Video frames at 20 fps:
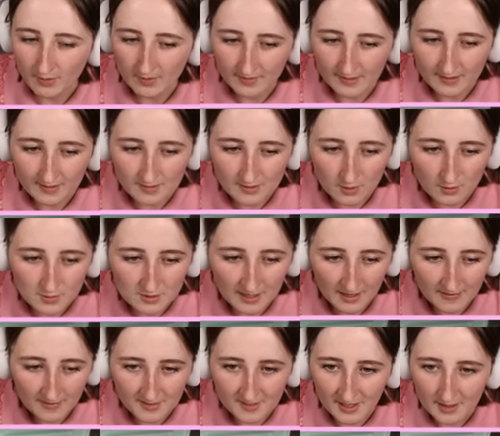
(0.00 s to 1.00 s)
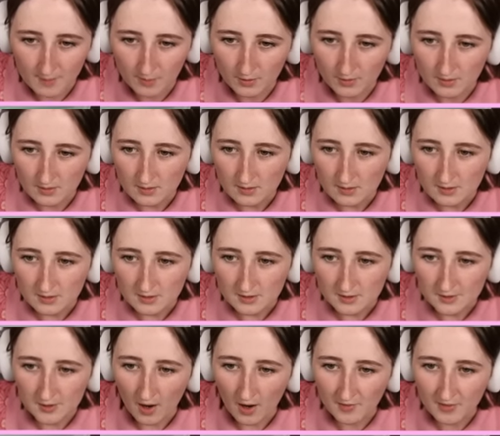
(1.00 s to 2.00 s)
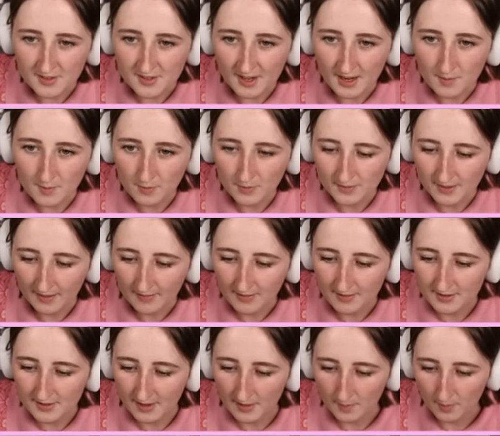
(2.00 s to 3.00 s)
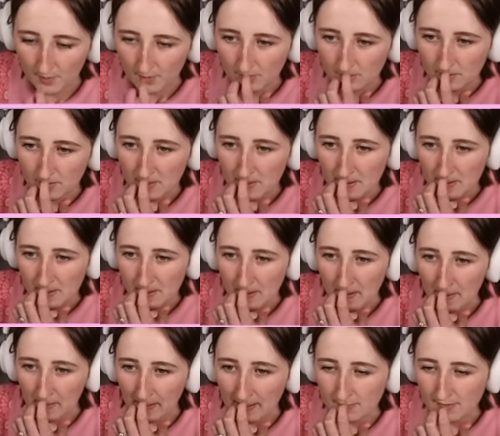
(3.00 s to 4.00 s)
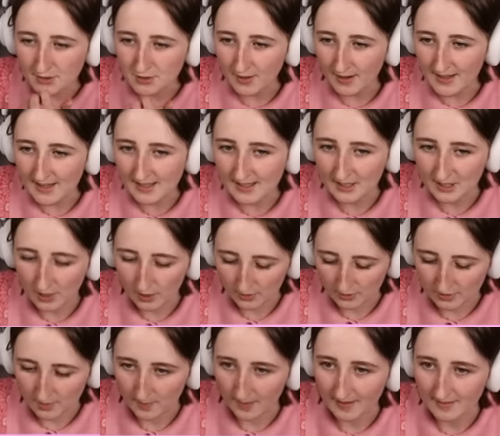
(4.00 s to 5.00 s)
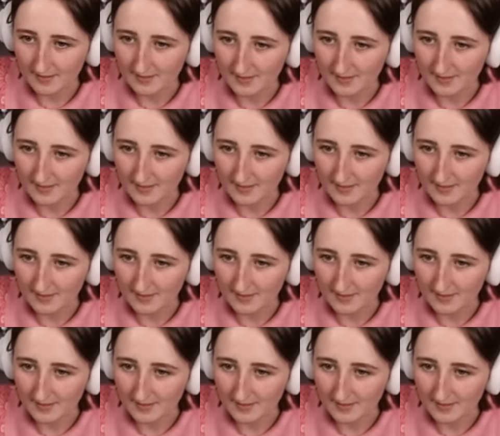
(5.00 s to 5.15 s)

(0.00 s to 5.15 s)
least. Don't tend the table. Stock the table, tend the table. Alright, let me try and get a ghost to buy this